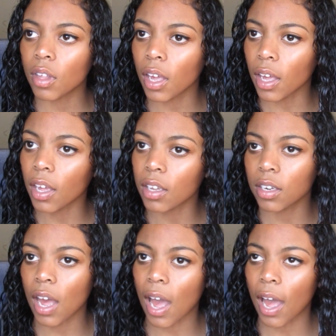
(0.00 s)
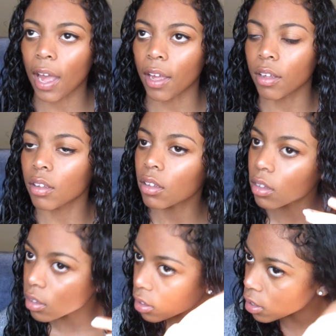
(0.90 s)
And I
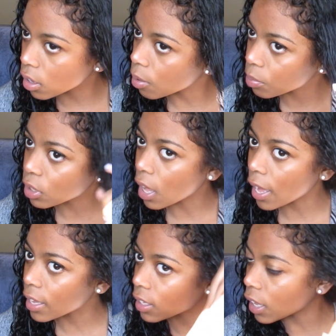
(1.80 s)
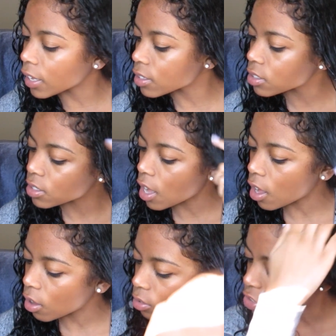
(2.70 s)
apply it like
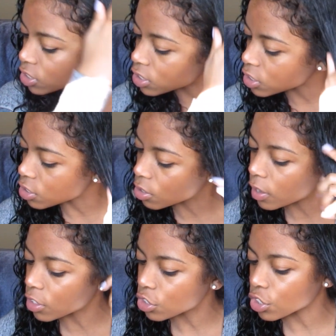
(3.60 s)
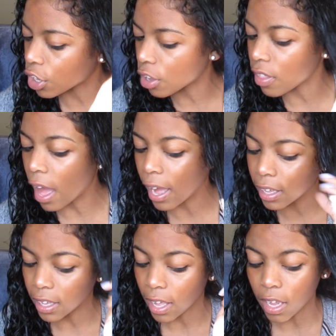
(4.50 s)
so, just to ensure that I
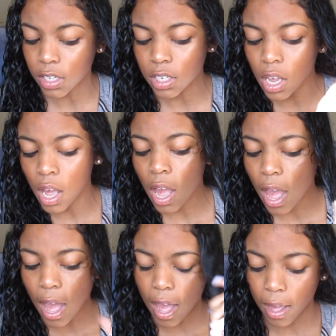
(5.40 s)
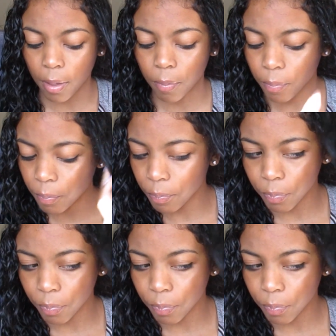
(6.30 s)
get um,